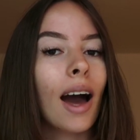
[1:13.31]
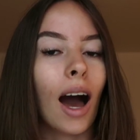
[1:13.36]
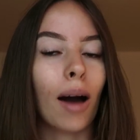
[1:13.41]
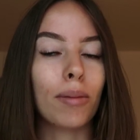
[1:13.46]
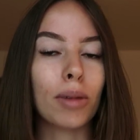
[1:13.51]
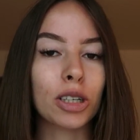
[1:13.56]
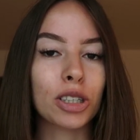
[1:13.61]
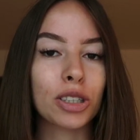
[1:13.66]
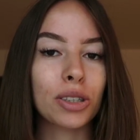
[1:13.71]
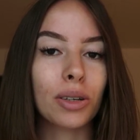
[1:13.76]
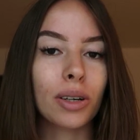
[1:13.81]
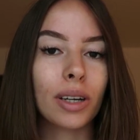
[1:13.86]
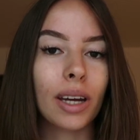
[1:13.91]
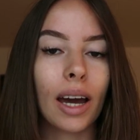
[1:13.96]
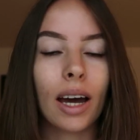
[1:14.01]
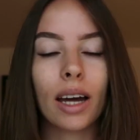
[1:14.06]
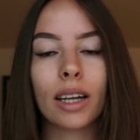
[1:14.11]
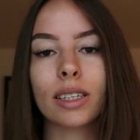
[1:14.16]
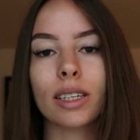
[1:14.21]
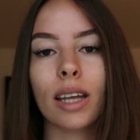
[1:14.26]
I'm not sure
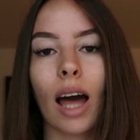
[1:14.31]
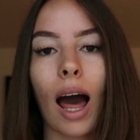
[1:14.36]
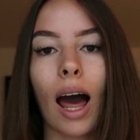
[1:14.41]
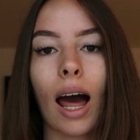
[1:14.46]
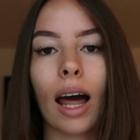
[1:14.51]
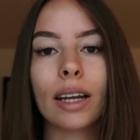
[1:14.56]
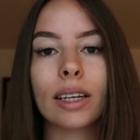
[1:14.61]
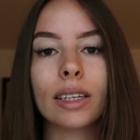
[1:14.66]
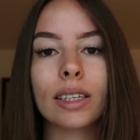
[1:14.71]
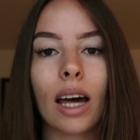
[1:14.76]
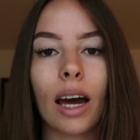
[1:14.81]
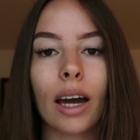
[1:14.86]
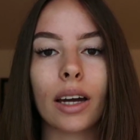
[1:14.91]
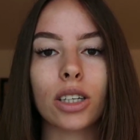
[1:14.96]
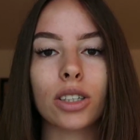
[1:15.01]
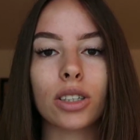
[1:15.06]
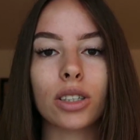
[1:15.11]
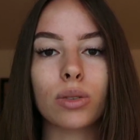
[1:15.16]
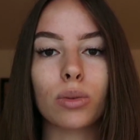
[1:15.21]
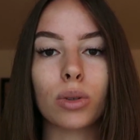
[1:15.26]
yet, and
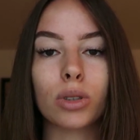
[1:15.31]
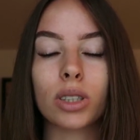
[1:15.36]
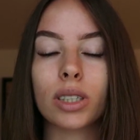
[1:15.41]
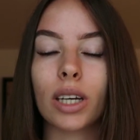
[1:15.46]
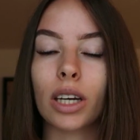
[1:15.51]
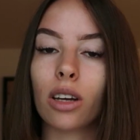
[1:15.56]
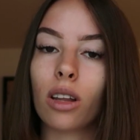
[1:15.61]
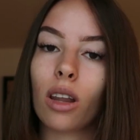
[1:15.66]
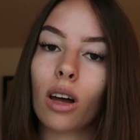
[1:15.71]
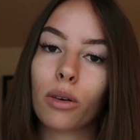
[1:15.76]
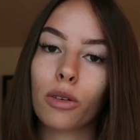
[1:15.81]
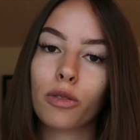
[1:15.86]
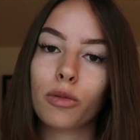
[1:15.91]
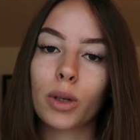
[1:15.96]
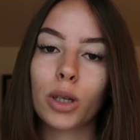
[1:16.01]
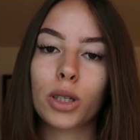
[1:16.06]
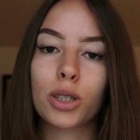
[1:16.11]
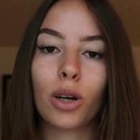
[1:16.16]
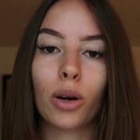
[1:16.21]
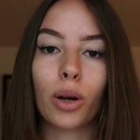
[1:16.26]
I just want to take you along with
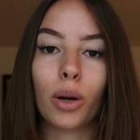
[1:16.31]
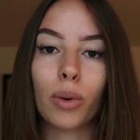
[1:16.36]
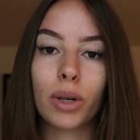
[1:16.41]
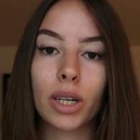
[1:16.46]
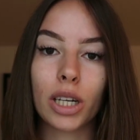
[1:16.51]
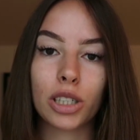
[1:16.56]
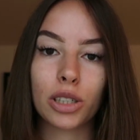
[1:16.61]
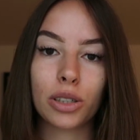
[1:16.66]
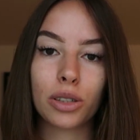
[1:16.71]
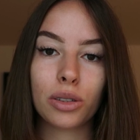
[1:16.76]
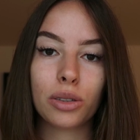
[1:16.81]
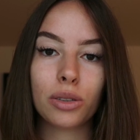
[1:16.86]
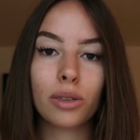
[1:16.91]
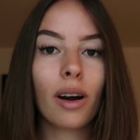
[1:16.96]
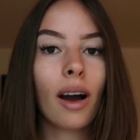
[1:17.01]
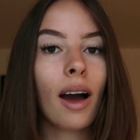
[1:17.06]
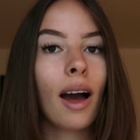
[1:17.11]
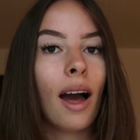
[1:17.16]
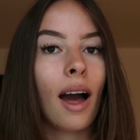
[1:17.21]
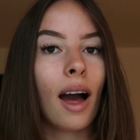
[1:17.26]
me, show you what I do,